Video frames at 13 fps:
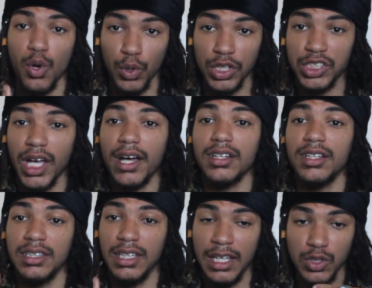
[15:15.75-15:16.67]

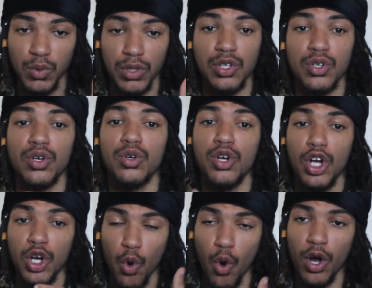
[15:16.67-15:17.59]
recycling things, when you're
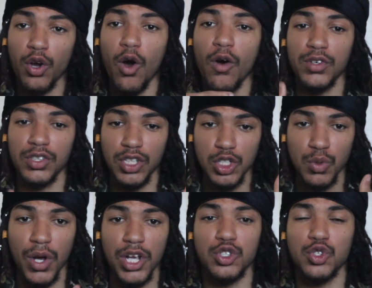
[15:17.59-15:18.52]
going over
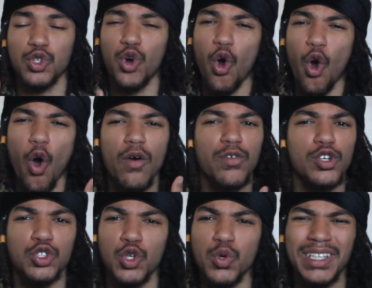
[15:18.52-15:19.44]
situations, or you're
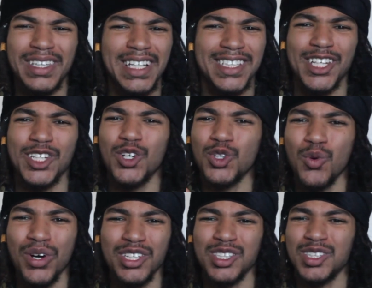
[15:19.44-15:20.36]
overdoing things, that you don't know
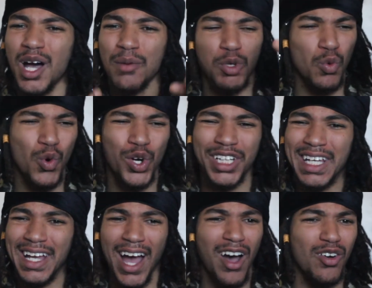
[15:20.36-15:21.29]
when to stop. You're
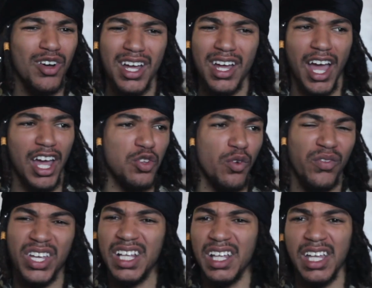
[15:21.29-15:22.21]
working out and you've
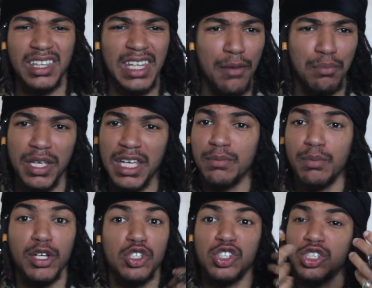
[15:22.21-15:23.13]
hit that peak,
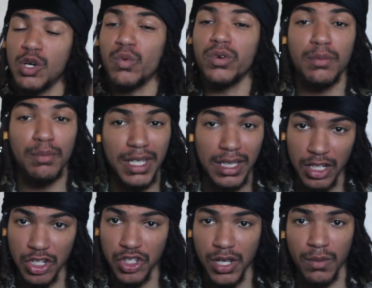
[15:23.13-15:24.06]
but you still want to be in the
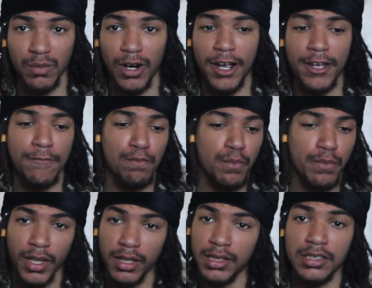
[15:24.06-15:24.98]
gym, right?
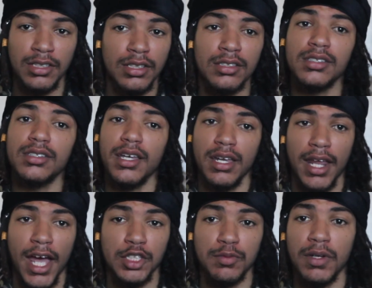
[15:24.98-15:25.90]
This is an
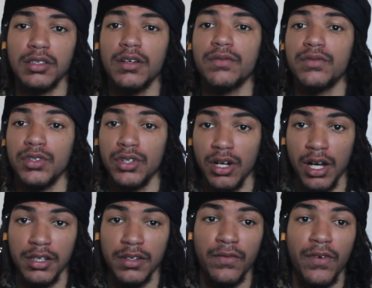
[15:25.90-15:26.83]
aspect of your
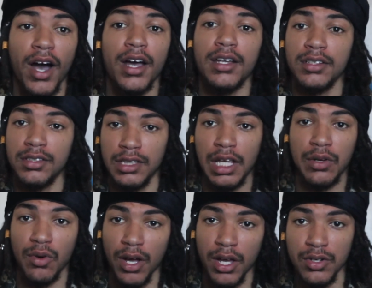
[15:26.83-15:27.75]
undefined
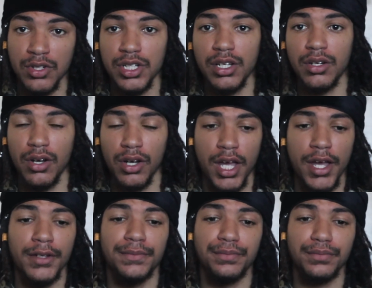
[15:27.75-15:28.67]
sacral energy, okay?